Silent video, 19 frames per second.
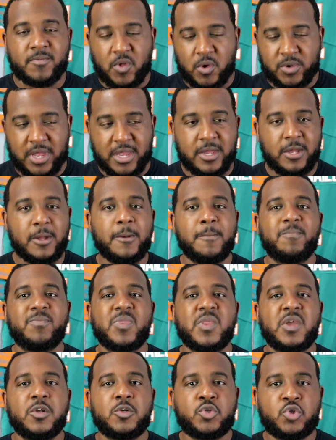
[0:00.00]
Okay,
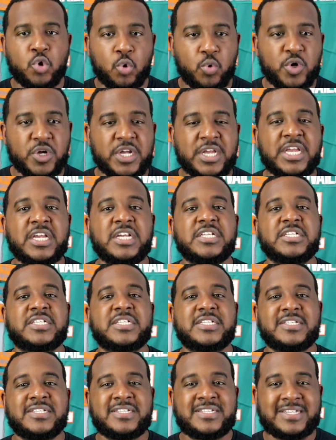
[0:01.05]
Tua
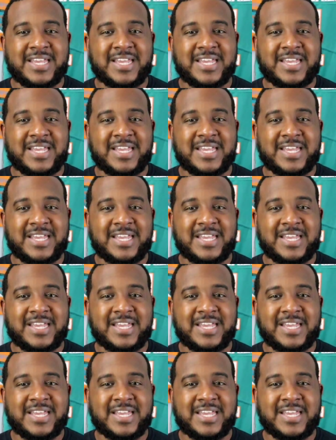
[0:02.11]
is